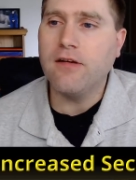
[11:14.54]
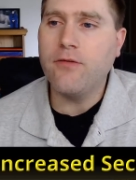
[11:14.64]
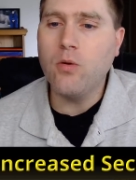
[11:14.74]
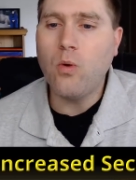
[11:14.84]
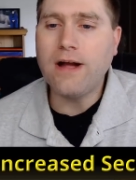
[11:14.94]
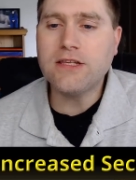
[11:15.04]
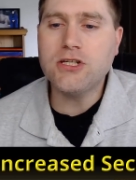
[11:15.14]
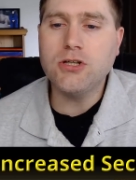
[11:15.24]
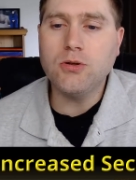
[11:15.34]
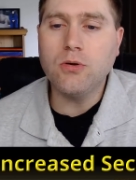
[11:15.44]
So if you want
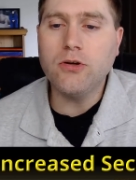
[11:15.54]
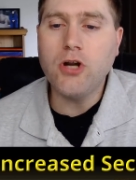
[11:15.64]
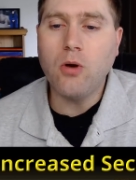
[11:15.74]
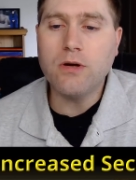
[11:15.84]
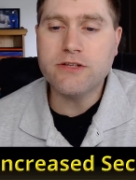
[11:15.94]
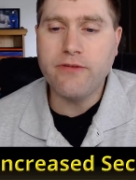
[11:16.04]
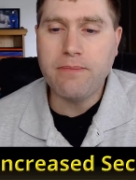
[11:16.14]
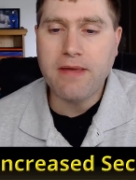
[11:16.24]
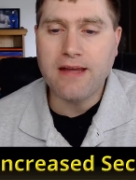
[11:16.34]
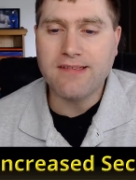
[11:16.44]
to know which
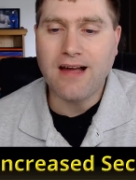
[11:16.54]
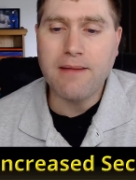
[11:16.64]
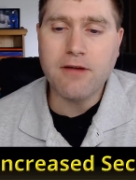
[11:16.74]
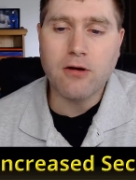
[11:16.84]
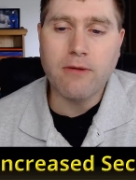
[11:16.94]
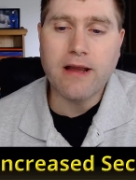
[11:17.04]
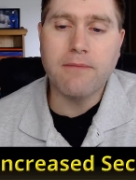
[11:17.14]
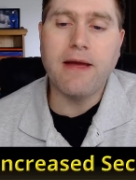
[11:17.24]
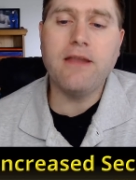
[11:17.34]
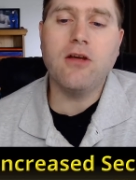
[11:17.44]
VPNs I'm going to
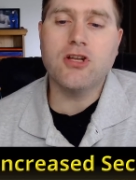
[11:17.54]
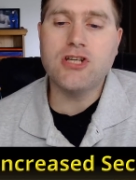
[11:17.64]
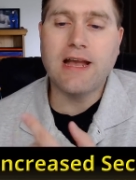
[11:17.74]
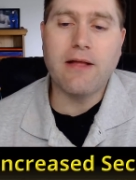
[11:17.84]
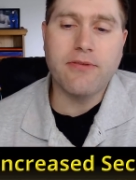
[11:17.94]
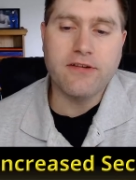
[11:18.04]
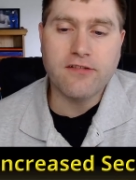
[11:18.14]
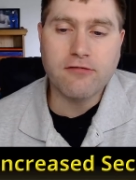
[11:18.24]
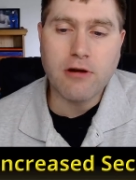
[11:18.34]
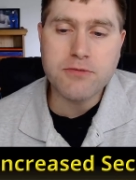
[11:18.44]
recommend, you can check out the
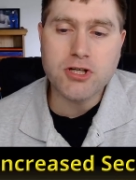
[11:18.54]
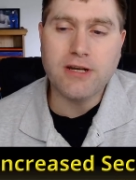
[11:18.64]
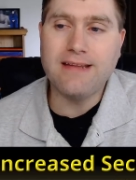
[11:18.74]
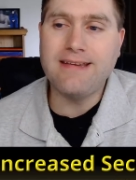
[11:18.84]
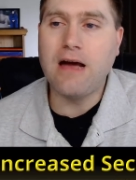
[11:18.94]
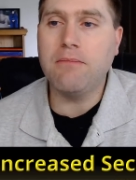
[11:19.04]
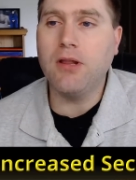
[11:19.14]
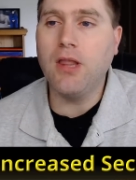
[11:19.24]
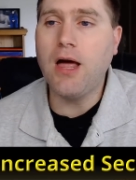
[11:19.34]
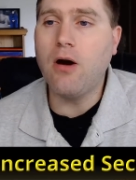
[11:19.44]
description down
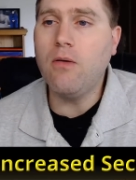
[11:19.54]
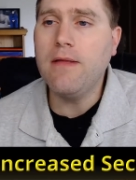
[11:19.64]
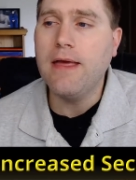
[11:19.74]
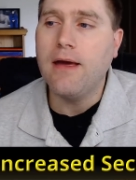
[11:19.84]
below.